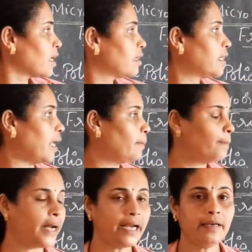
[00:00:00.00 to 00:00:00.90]
then
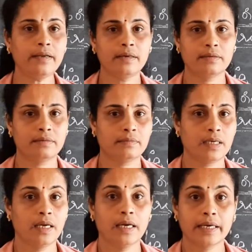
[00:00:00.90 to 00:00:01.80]

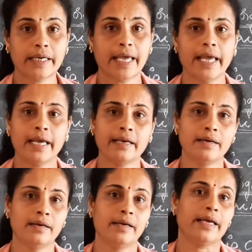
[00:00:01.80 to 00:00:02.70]
bread,
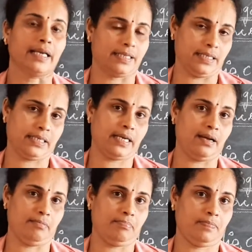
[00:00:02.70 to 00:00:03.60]
cake, etc.
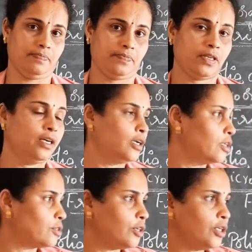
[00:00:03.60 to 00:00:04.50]

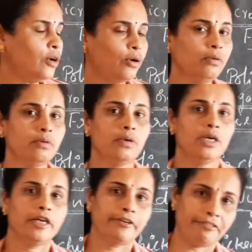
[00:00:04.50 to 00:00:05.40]
So
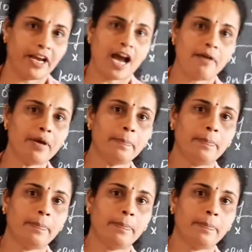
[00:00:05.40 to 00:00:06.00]
if you have a